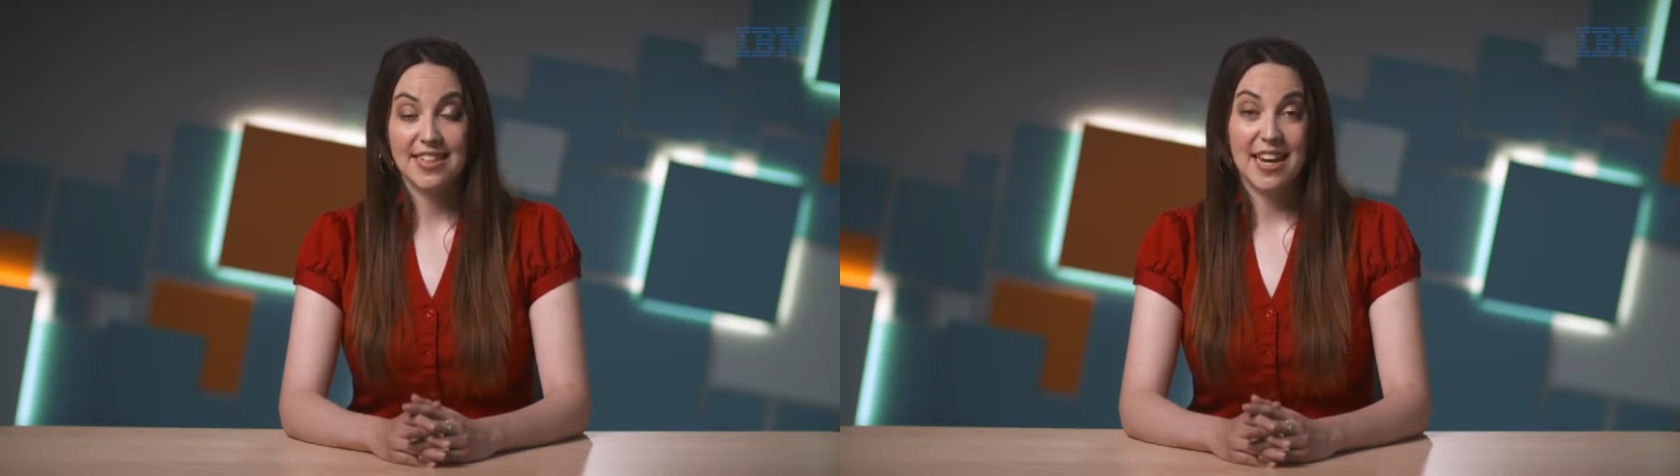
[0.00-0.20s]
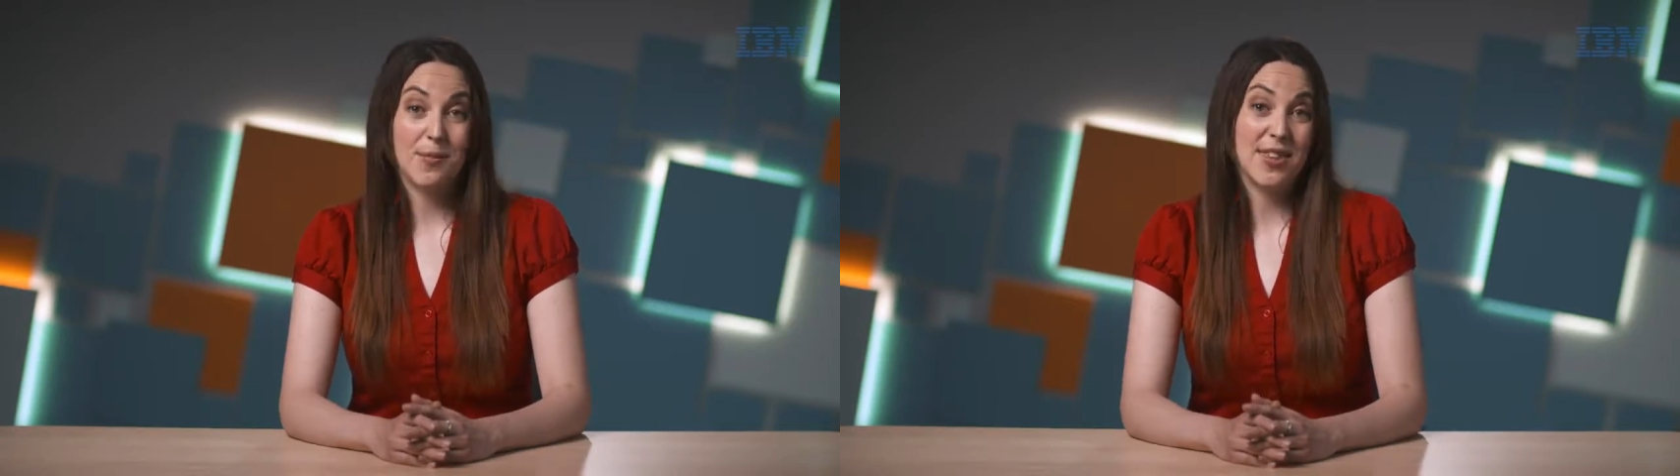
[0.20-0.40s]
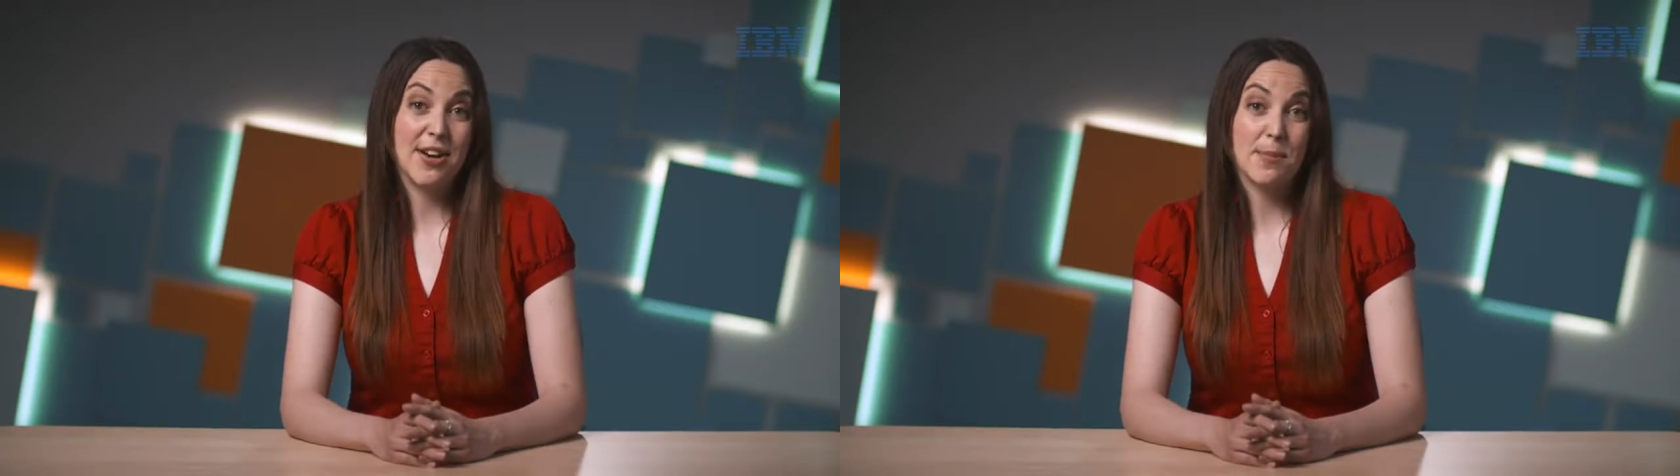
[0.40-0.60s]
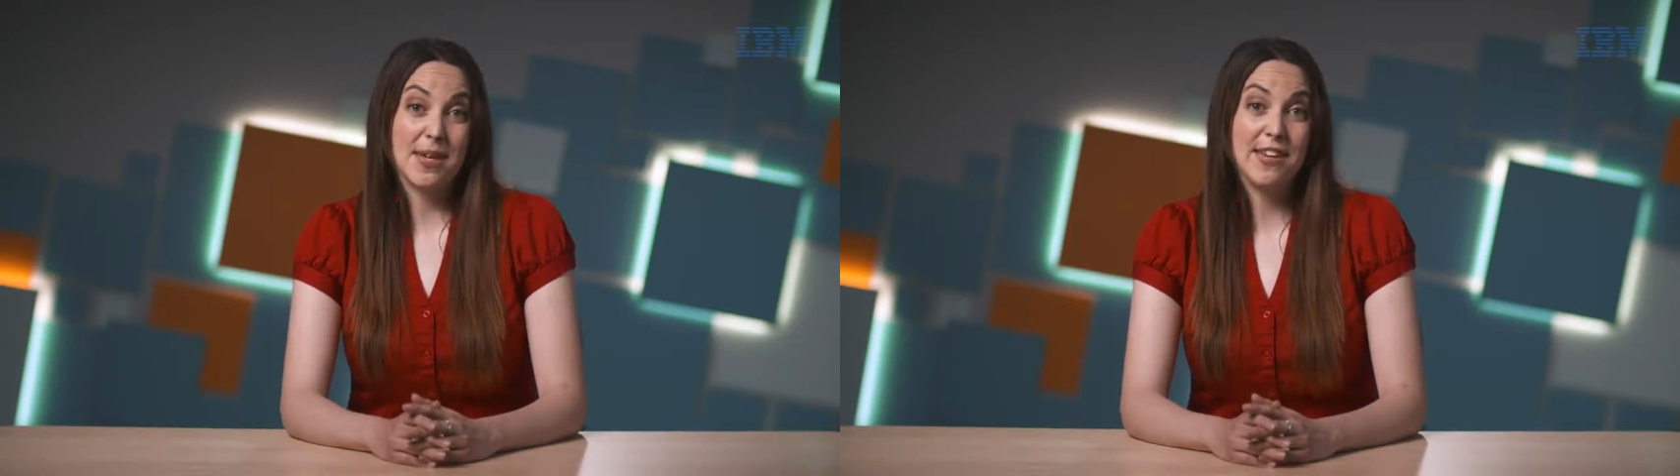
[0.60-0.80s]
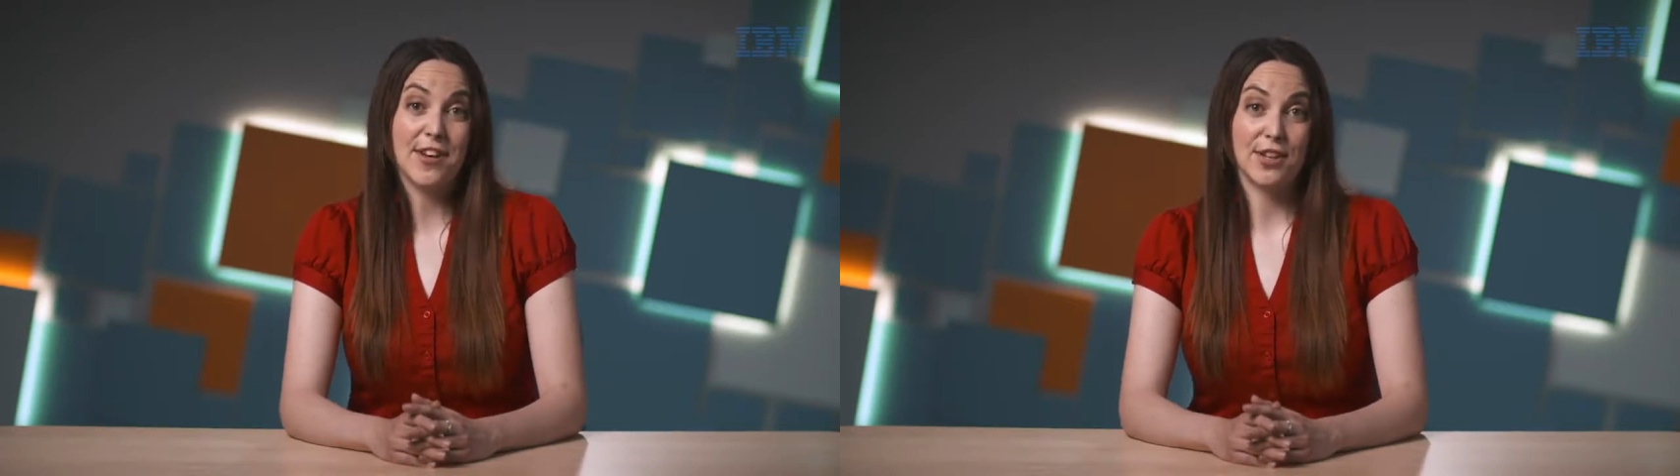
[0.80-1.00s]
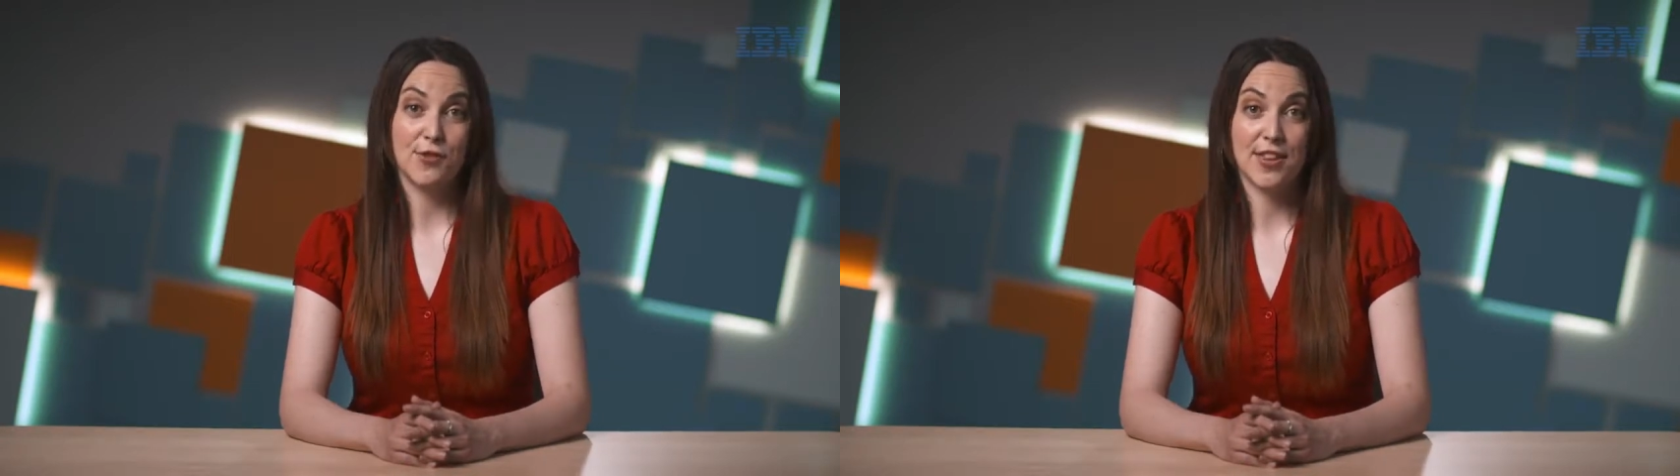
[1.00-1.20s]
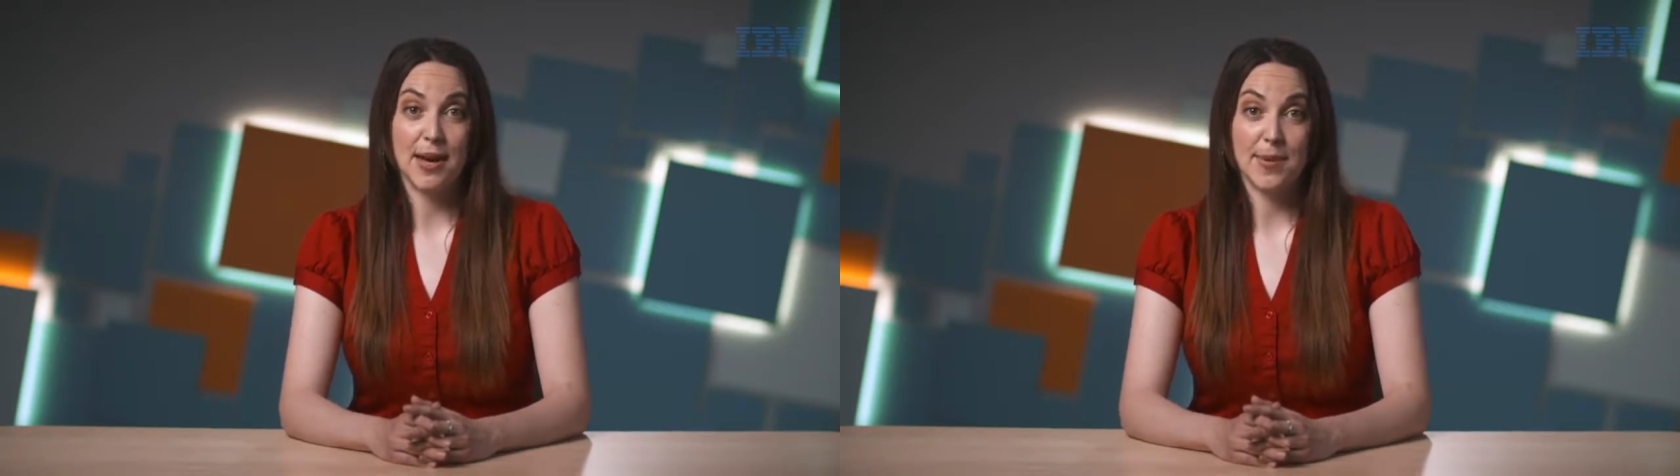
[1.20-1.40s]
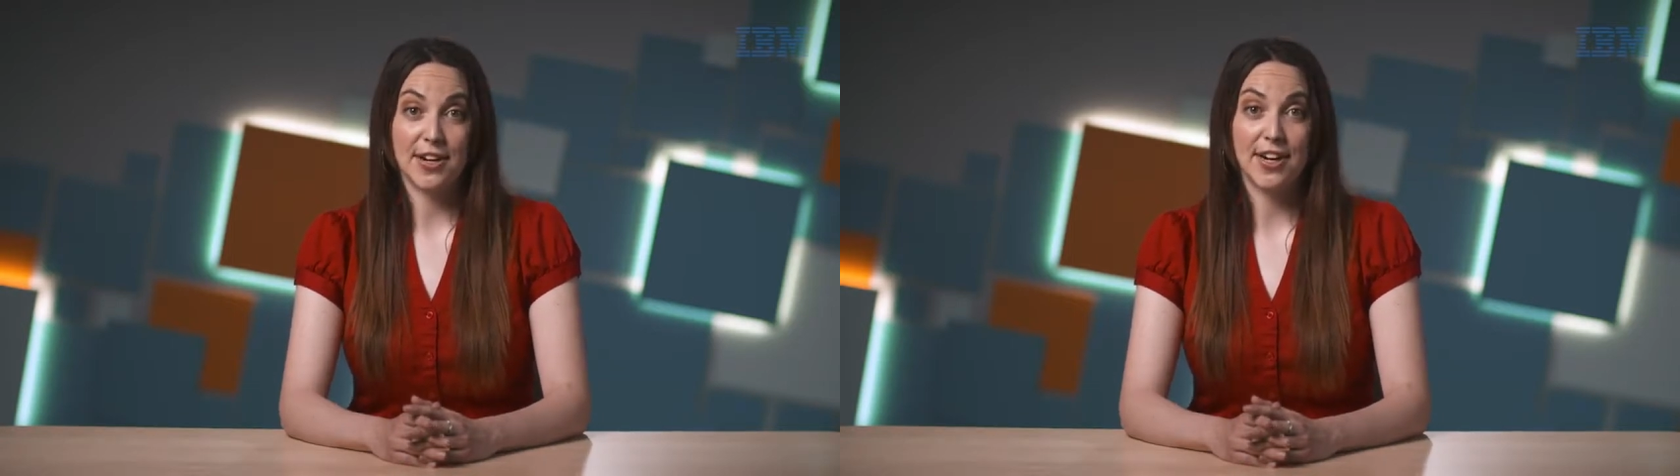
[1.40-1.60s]
and without a p-value for that
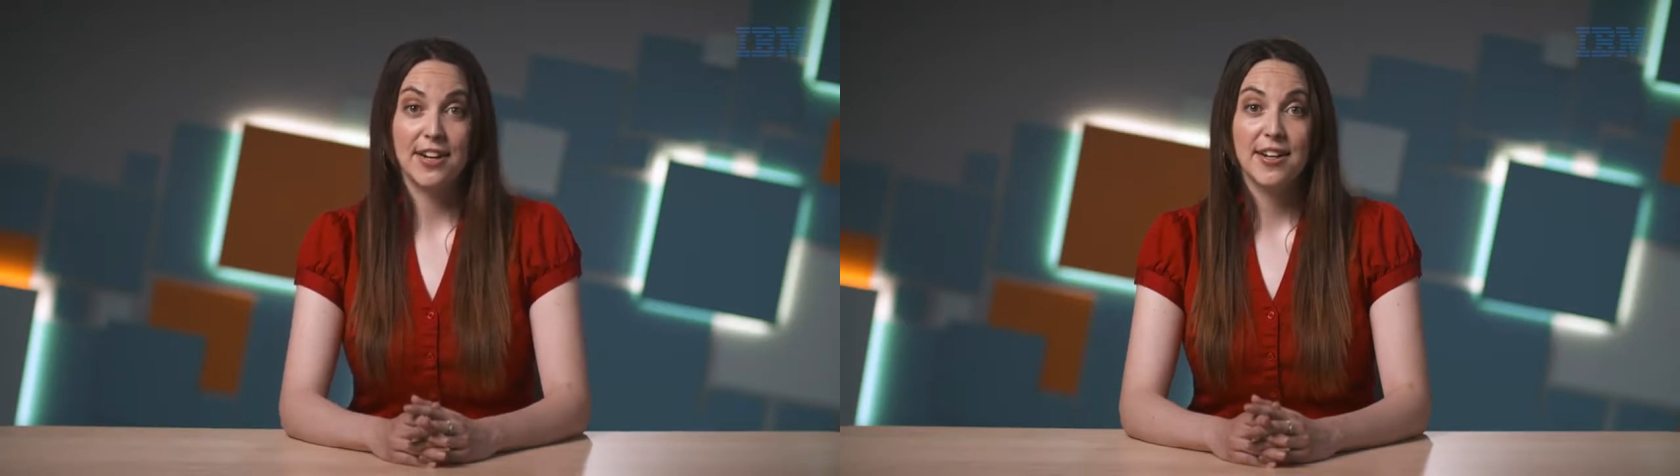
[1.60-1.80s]
matter,